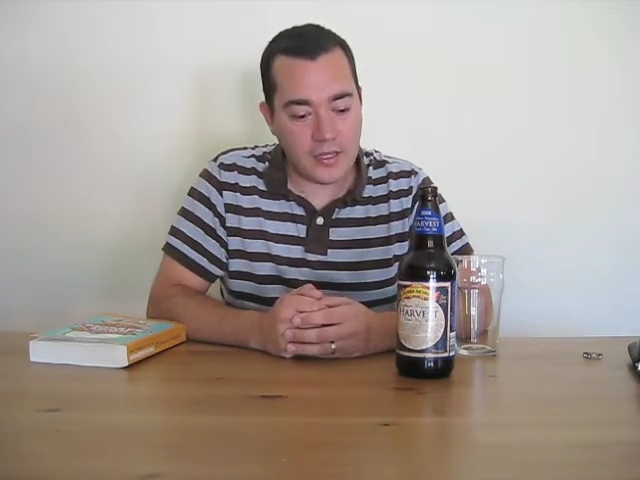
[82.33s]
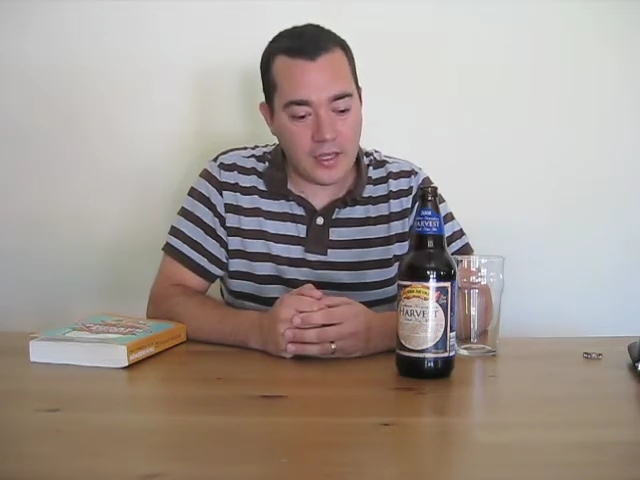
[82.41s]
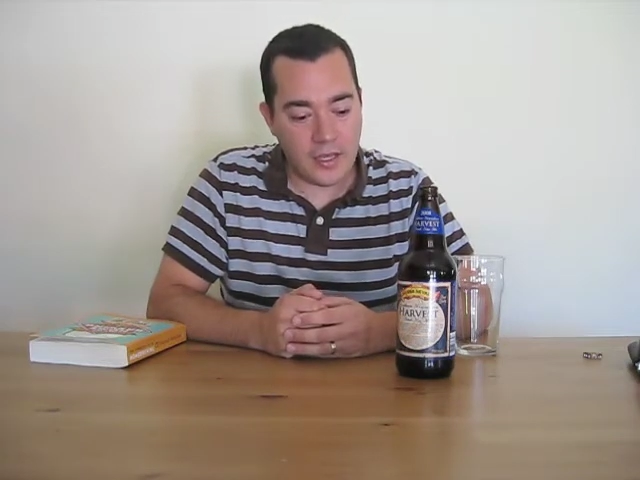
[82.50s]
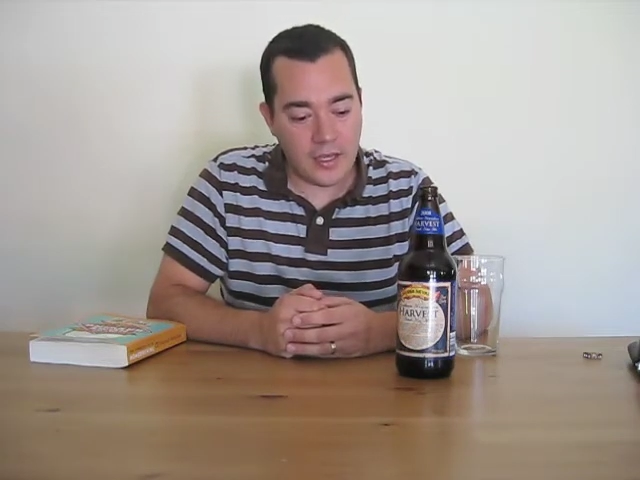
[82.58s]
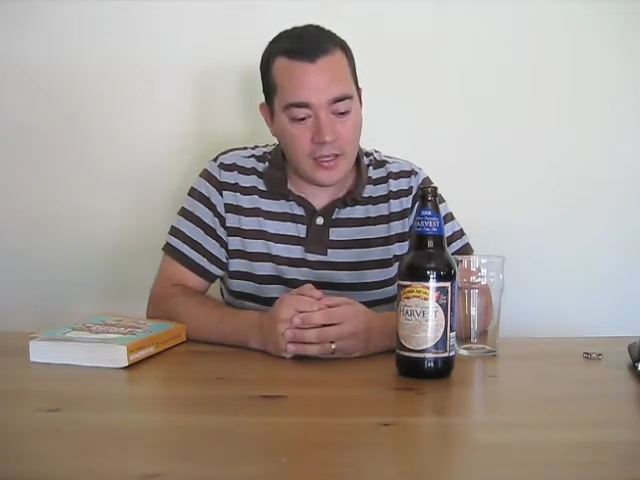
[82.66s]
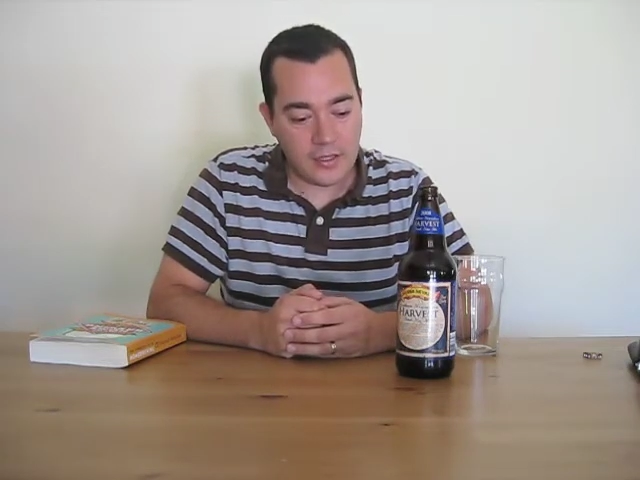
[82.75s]

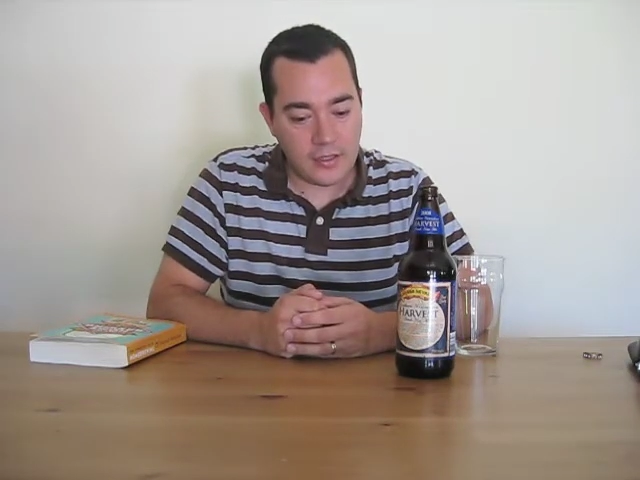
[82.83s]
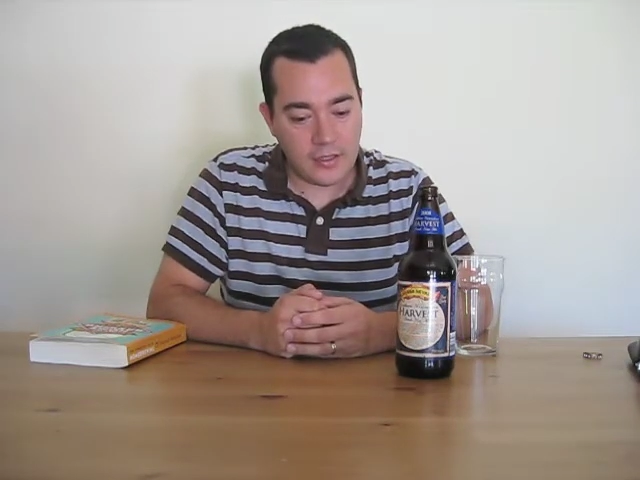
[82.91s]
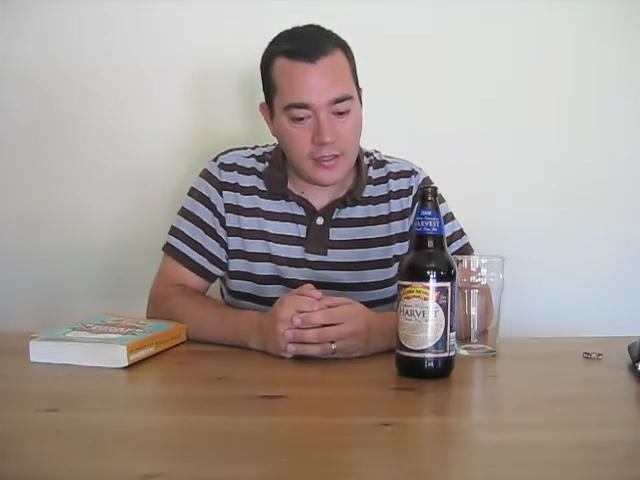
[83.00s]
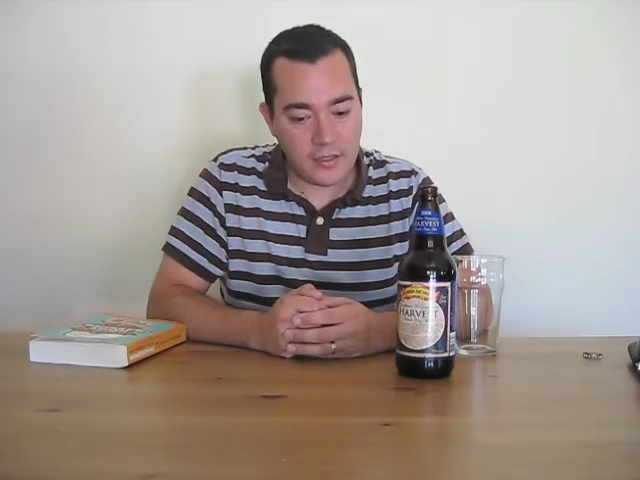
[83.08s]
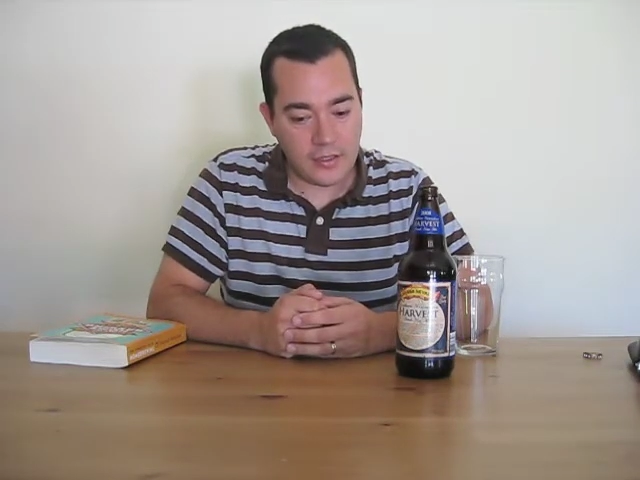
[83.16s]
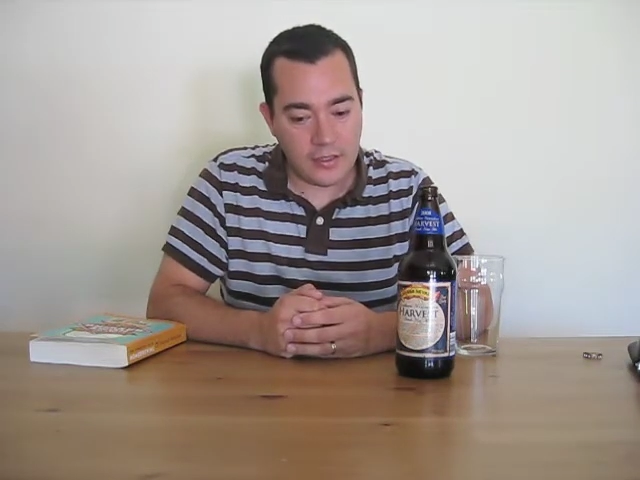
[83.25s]

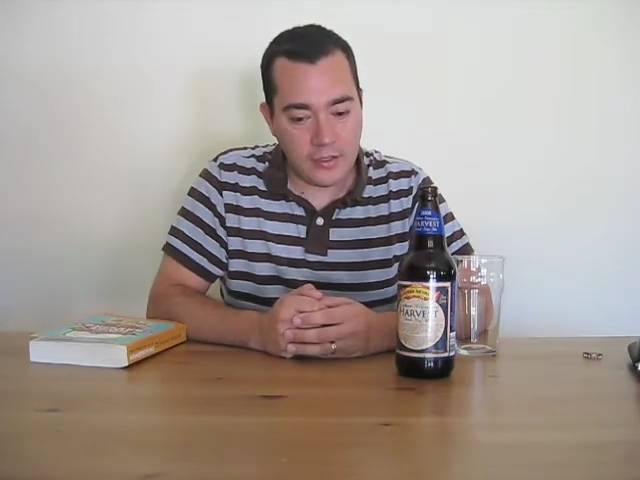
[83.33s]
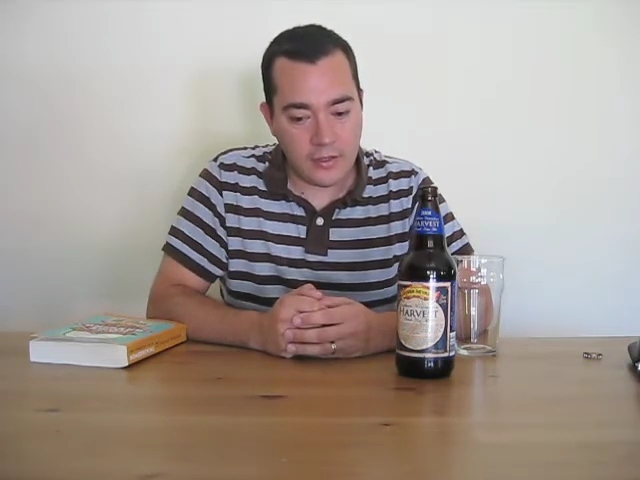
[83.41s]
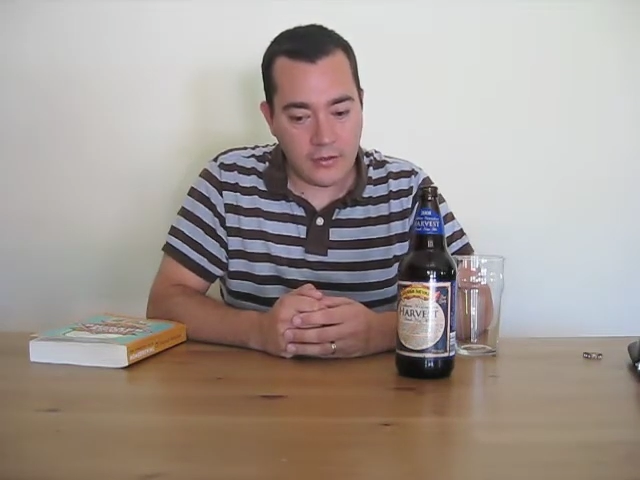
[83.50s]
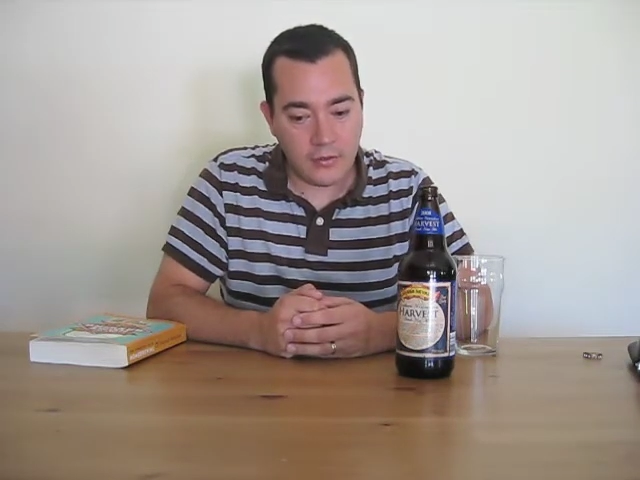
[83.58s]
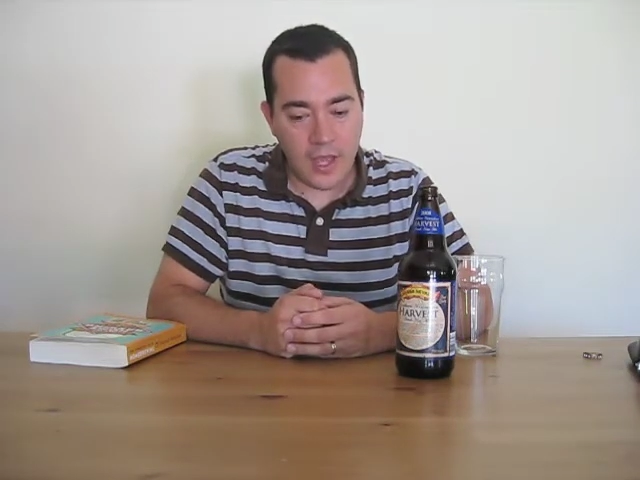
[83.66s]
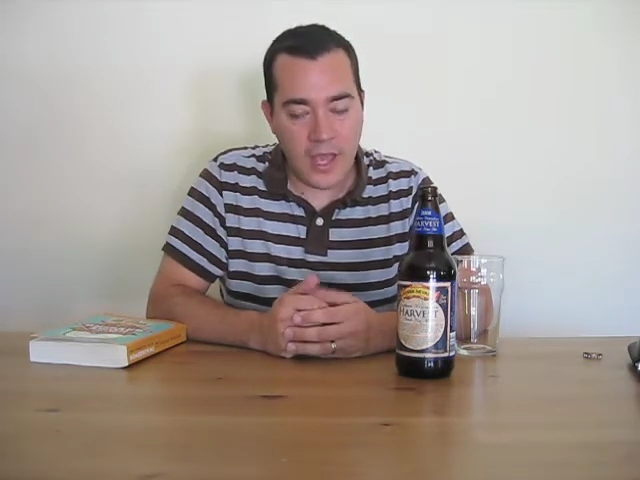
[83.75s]

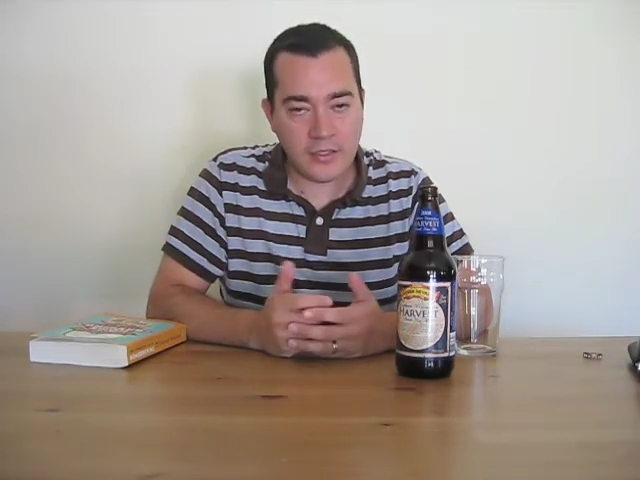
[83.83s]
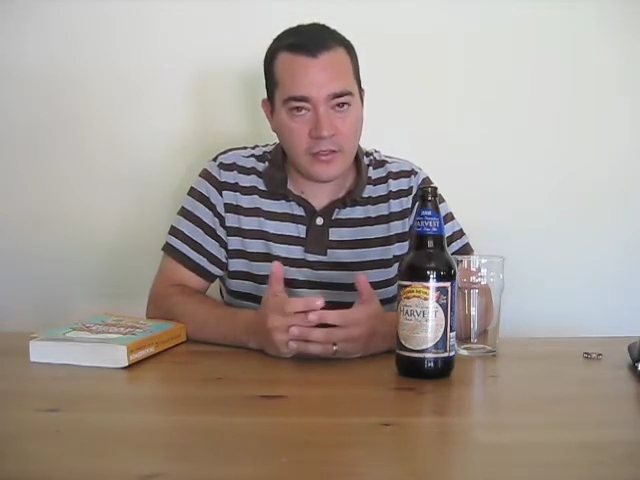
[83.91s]
as